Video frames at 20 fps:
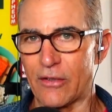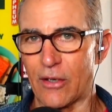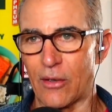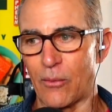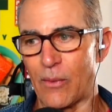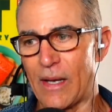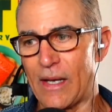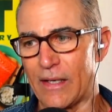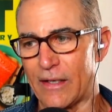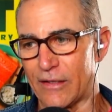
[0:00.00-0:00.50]

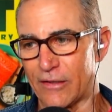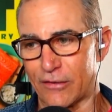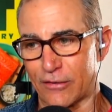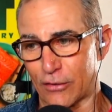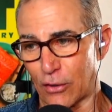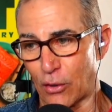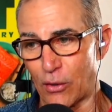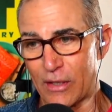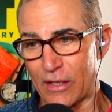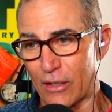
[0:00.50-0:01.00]
Wait, is
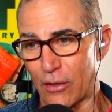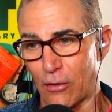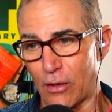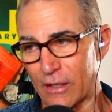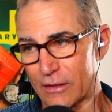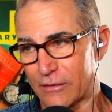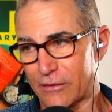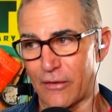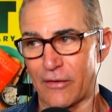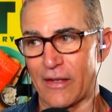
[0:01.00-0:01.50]
Zoe
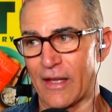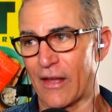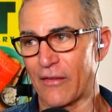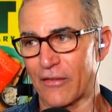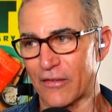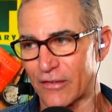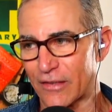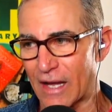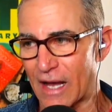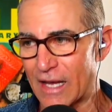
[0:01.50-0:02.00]
going to the other
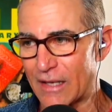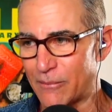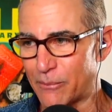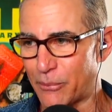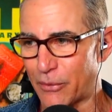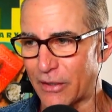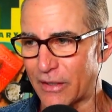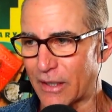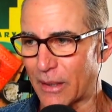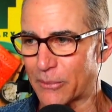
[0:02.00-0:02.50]
side,
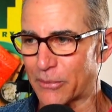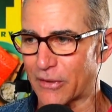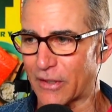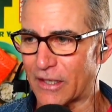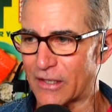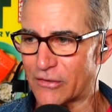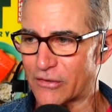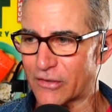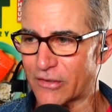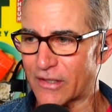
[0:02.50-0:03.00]
putting up
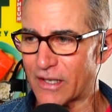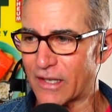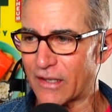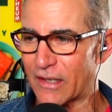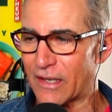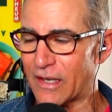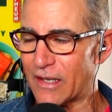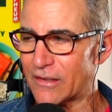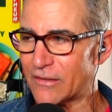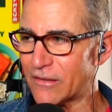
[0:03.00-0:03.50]
salacious
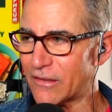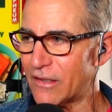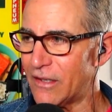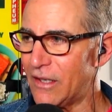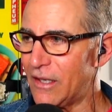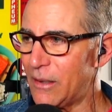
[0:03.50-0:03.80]
headlines?